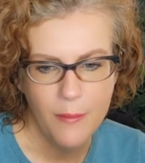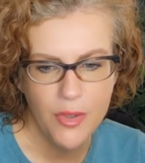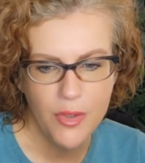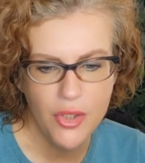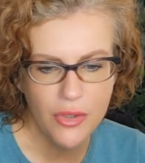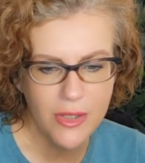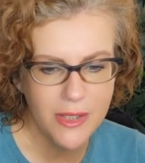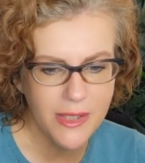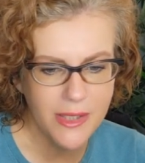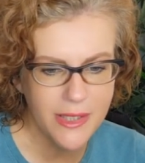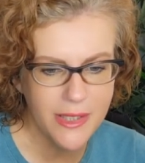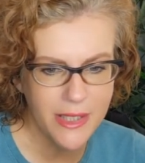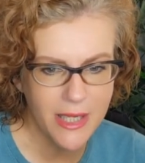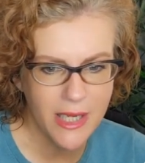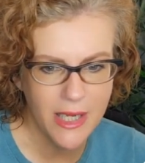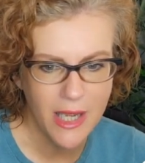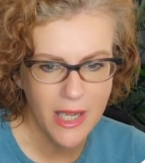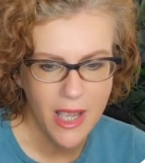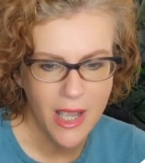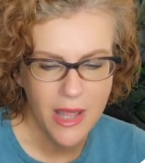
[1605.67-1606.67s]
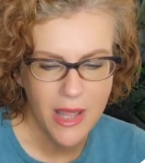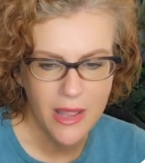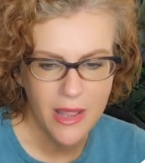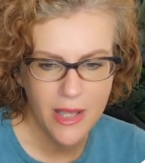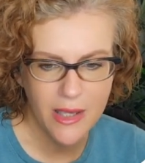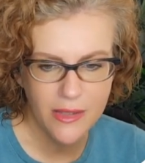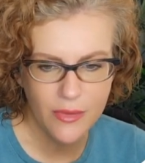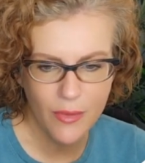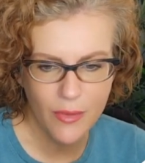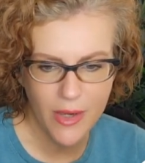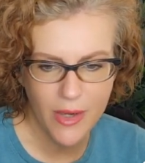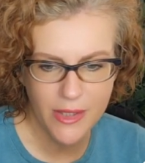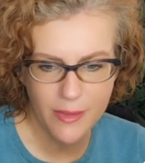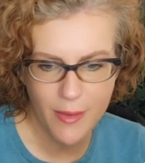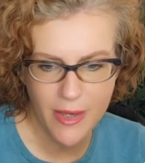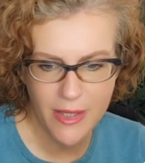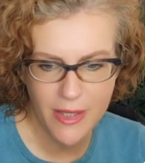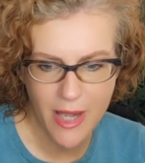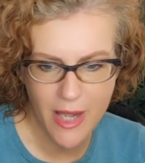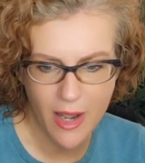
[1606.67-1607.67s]
But you can see this
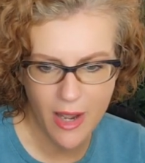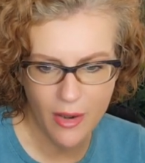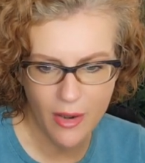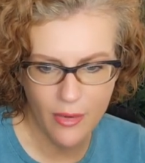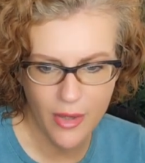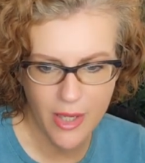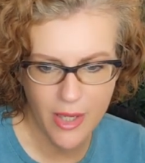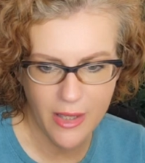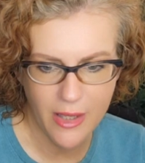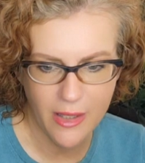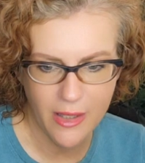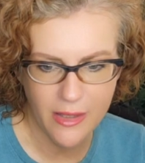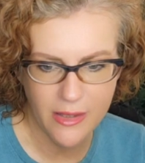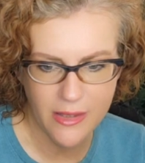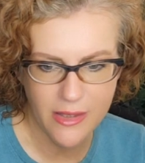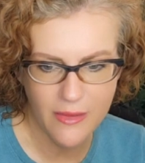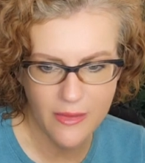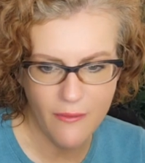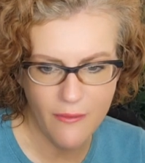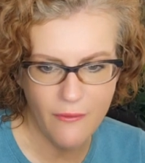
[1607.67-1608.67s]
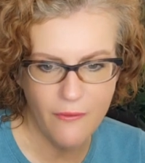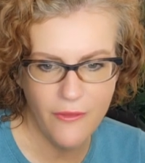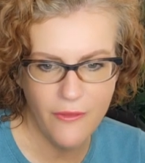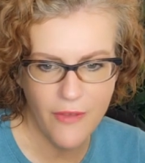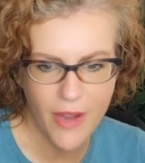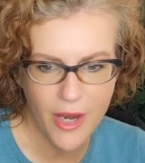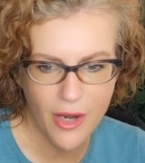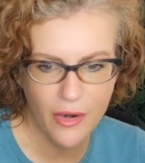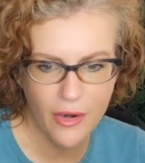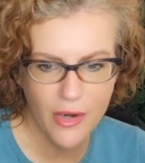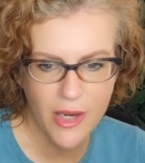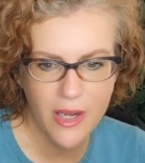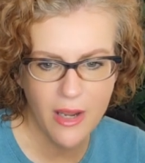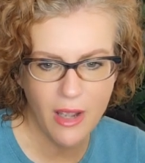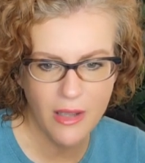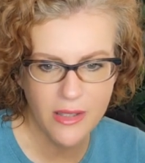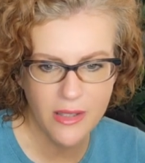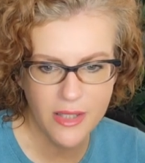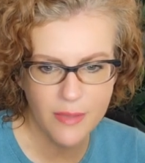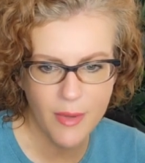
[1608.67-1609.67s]
resume now is very
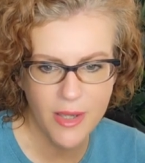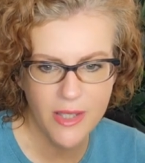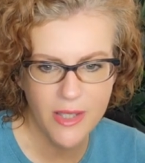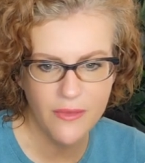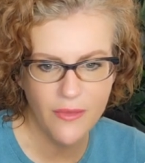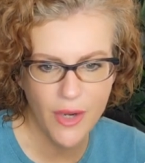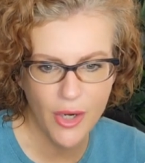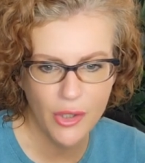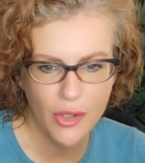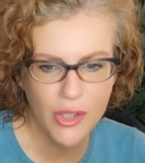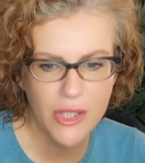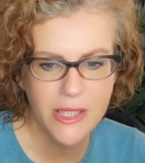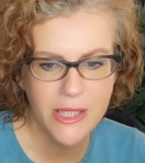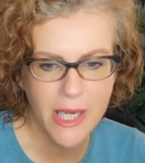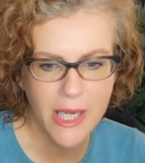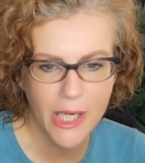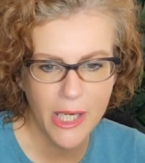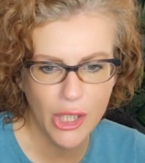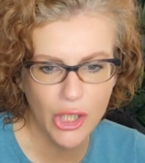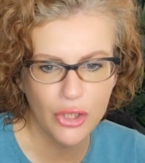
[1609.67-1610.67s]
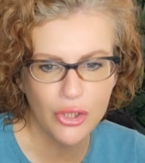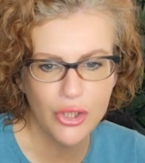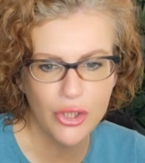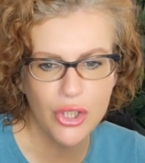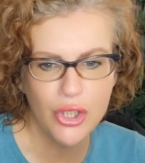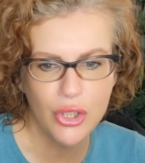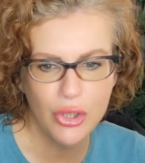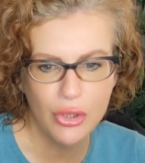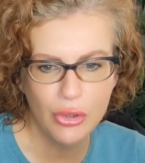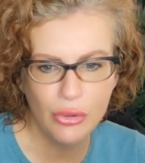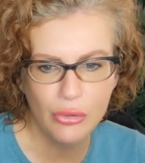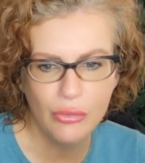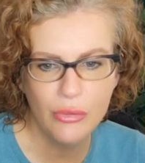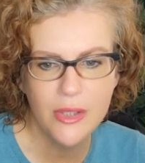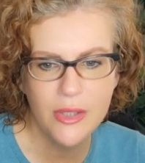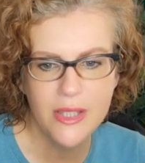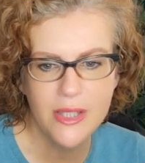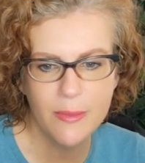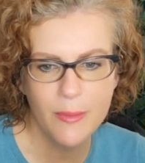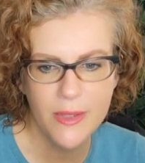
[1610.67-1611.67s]
customized, very tailored to
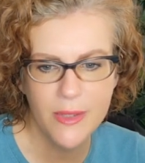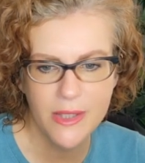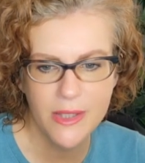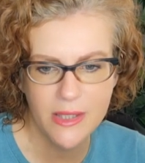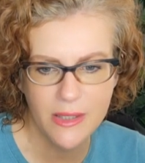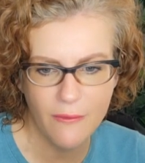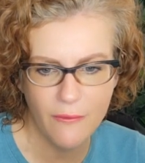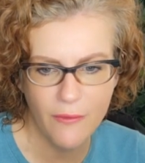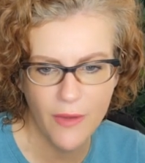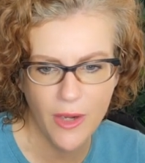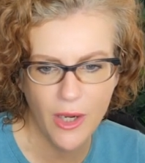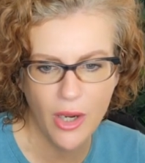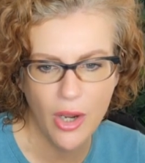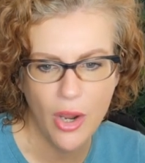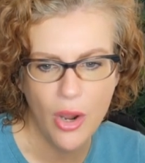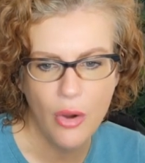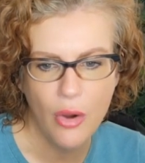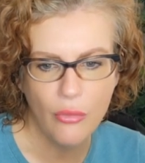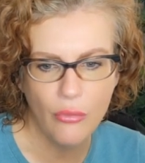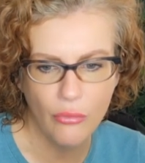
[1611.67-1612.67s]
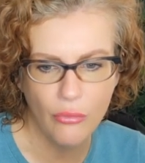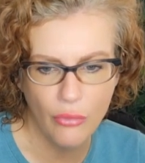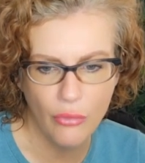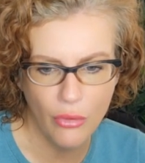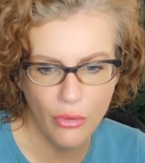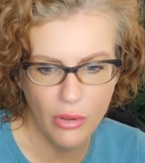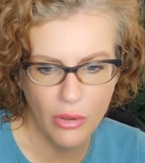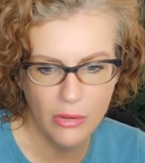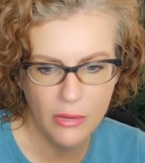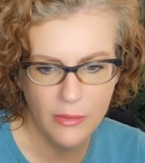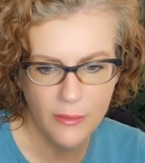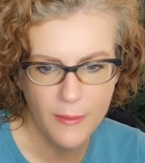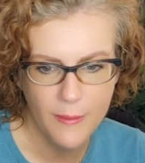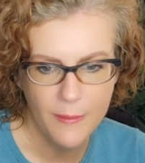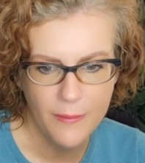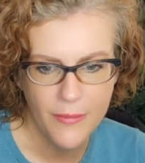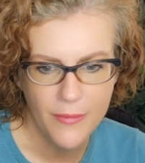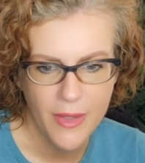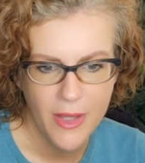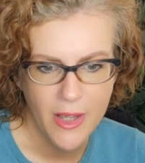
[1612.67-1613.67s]
the specific role.
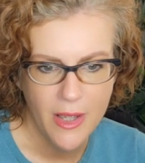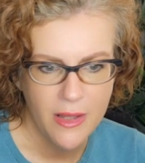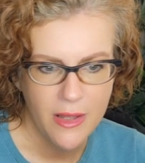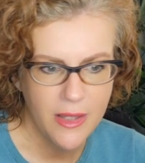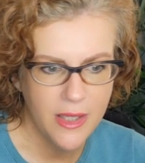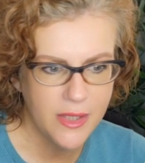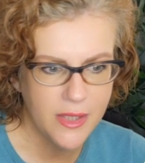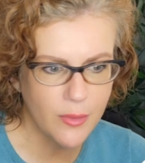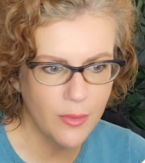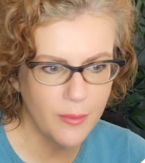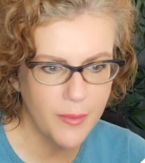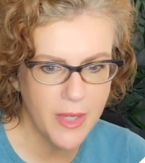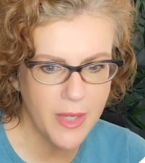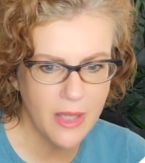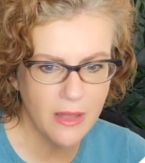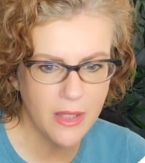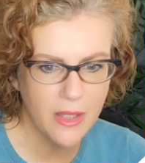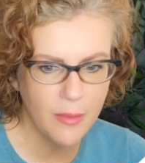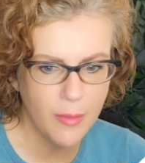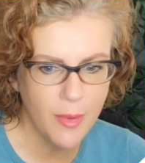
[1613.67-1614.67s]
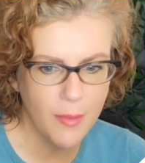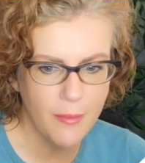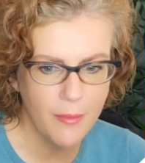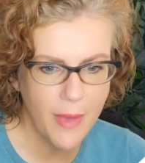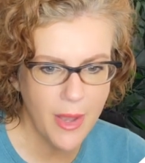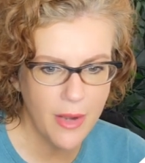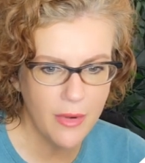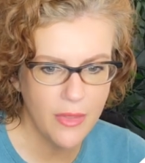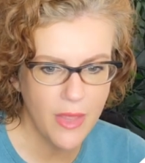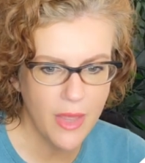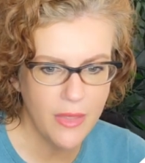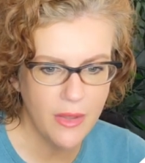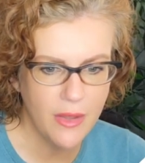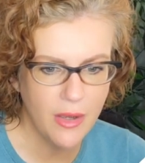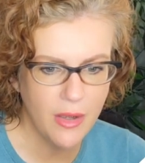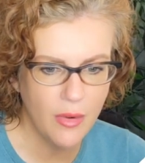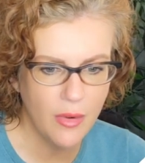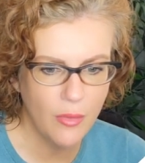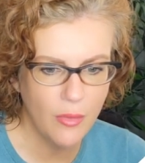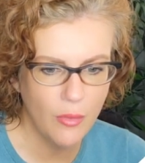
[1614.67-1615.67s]
This will be a little bit better than
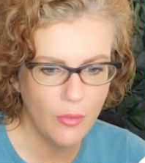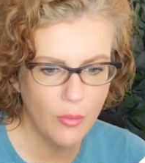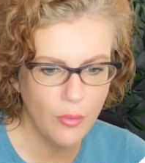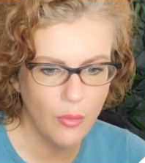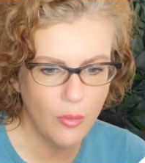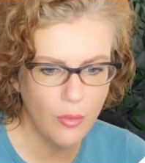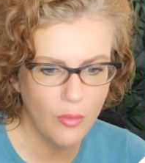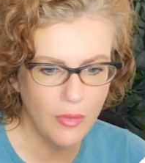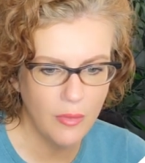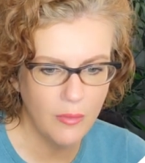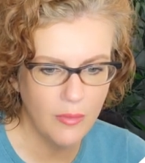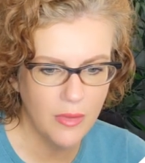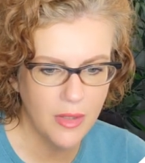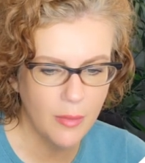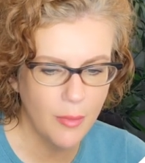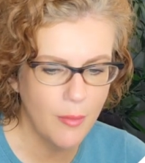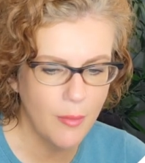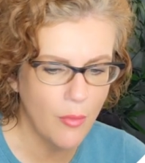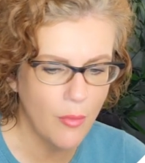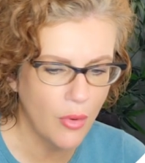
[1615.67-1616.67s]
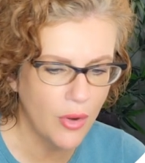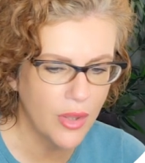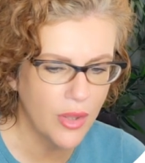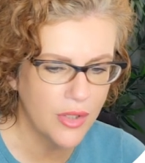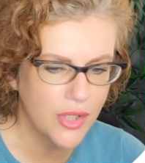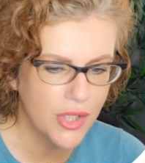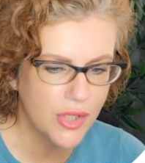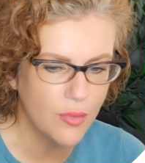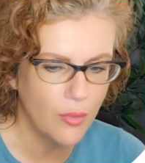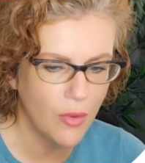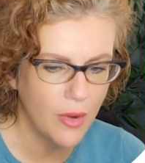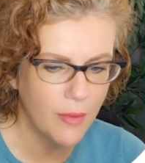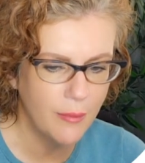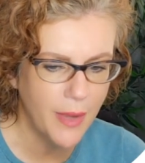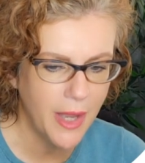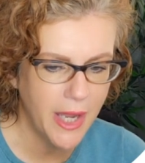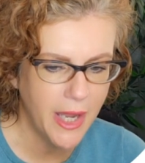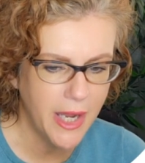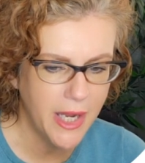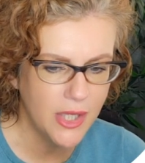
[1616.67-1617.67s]
a little bit more than just one
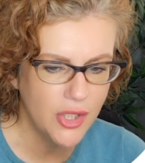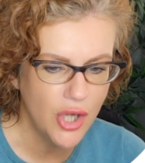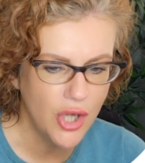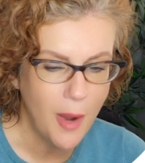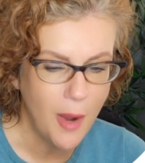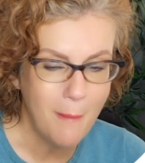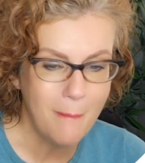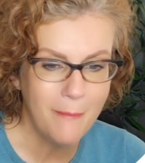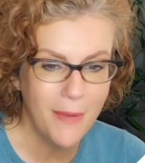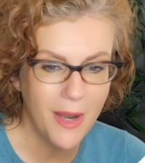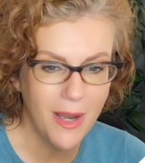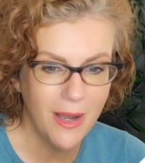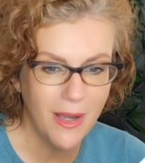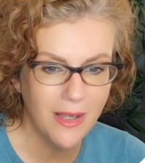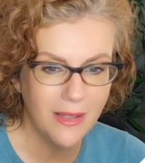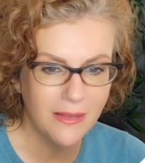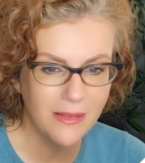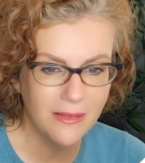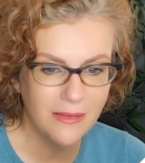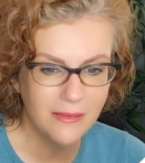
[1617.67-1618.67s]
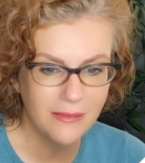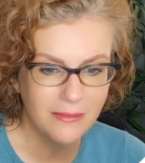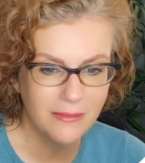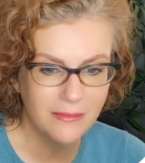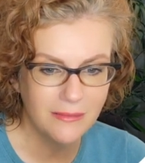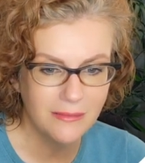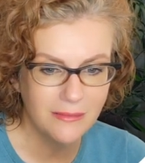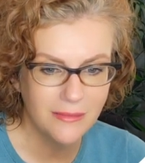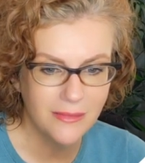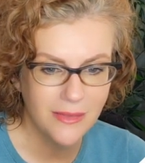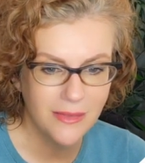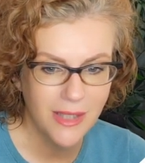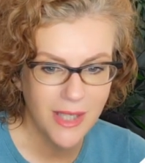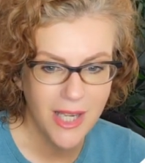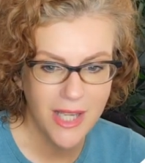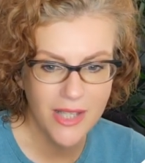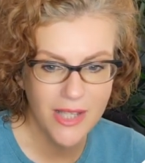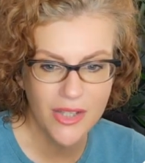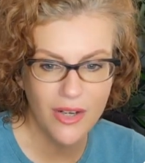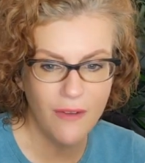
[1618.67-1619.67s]
page, but
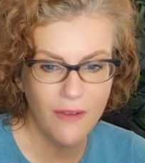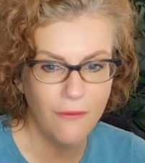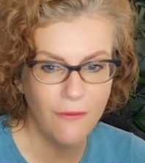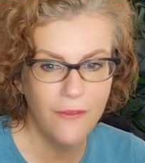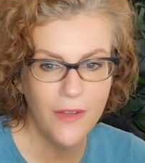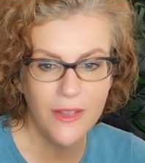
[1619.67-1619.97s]
it's going to